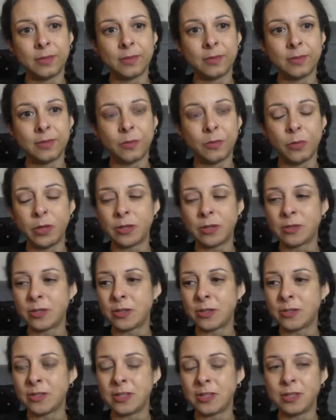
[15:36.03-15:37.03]
the wheel
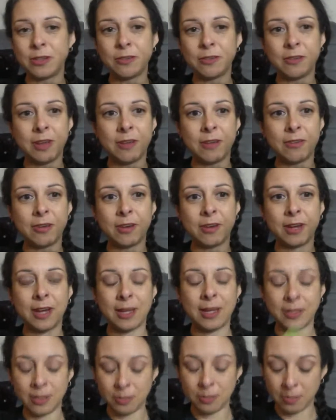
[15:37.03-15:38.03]
turns in your favor,
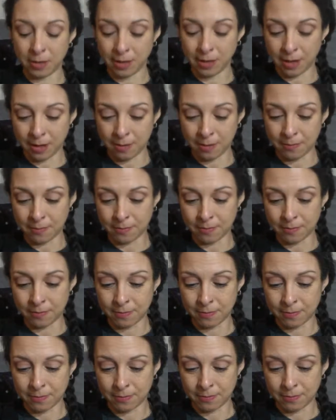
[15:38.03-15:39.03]
and you become.
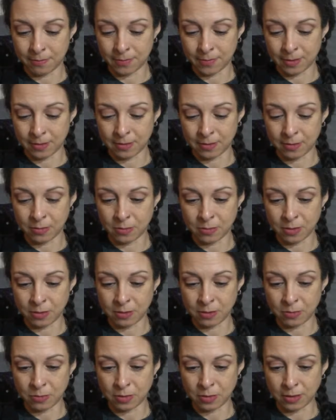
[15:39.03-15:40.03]
This
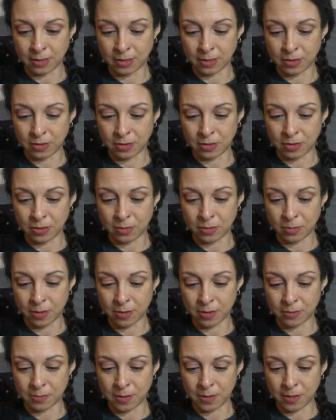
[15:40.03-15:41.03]
is what leads you to your
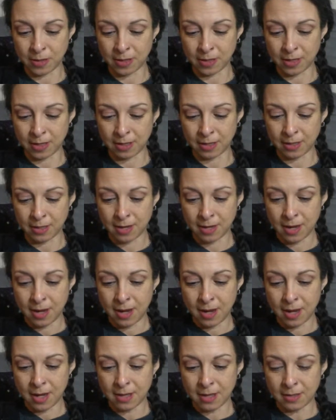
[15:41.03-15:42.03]
prosperity.
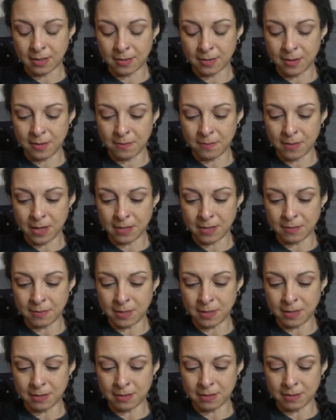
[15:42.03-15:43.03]
It makes
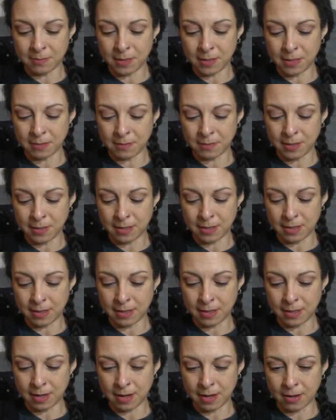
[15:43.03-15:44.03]
me this makes me
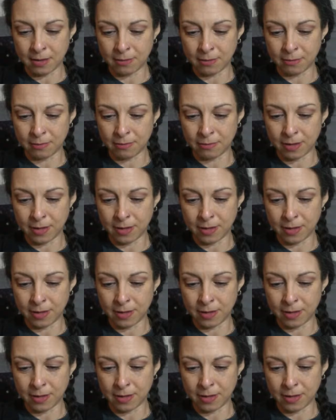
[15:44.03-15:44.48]
think of